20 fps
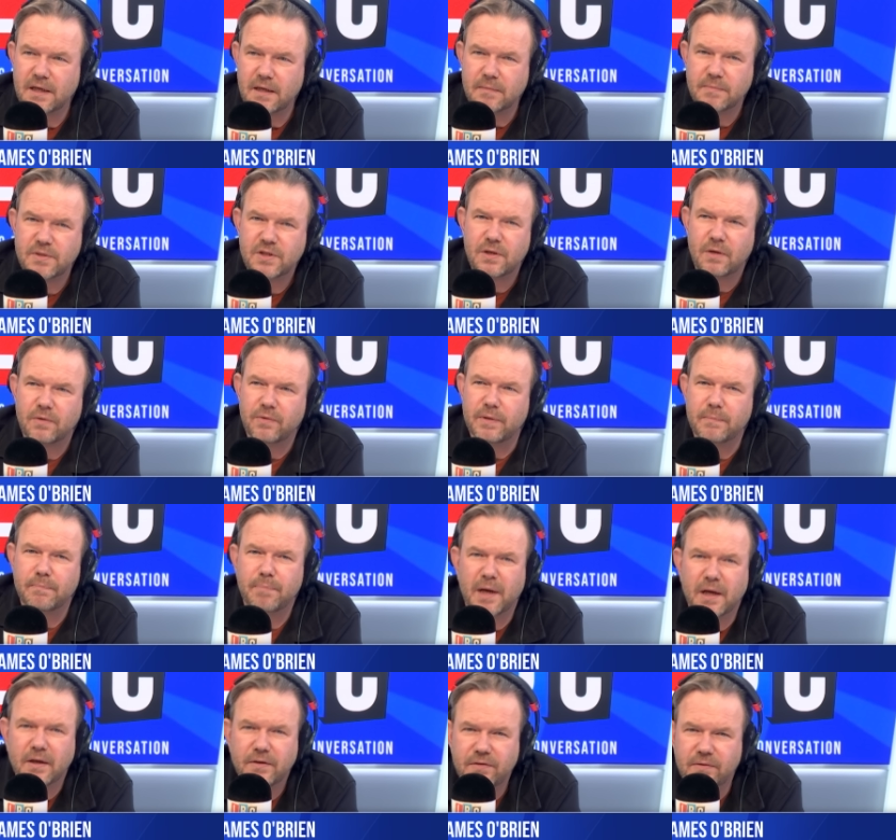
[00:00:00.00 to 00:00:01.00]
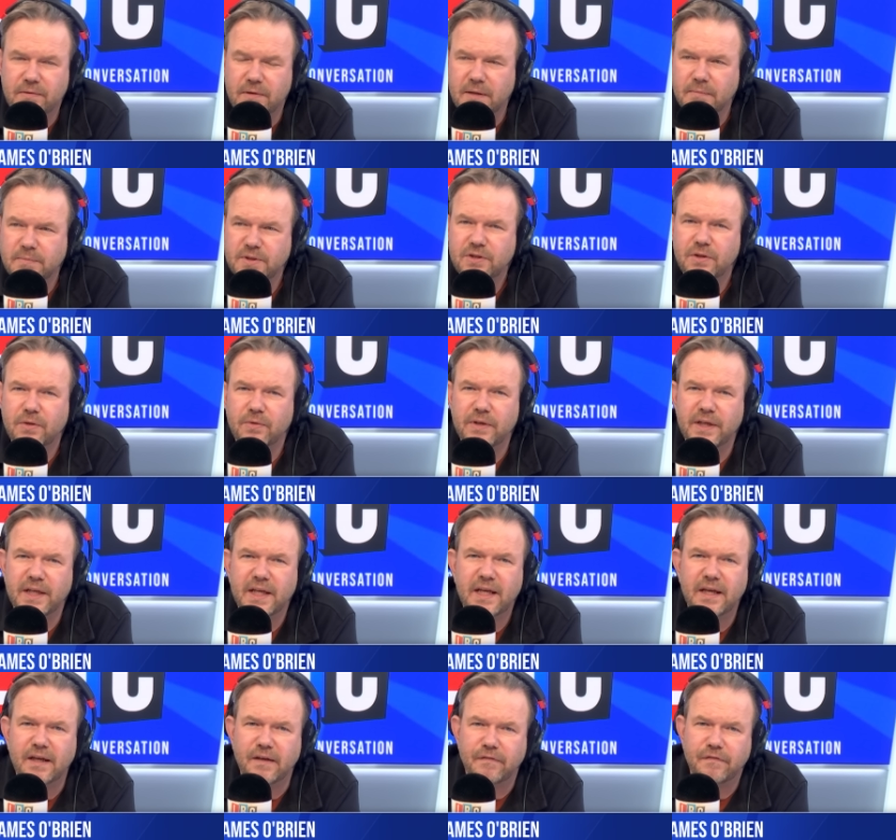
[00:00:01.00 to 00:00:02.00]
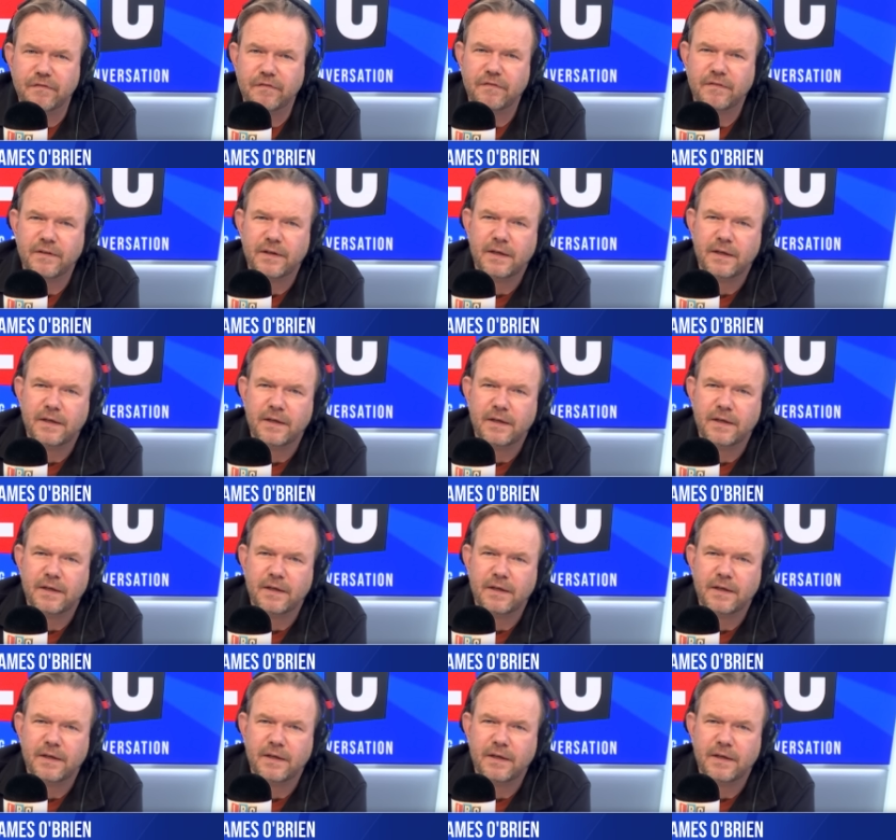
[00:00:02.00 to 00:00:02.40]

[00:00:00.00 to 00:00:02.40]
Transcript: I'm sorry, but, or I'm sorry if?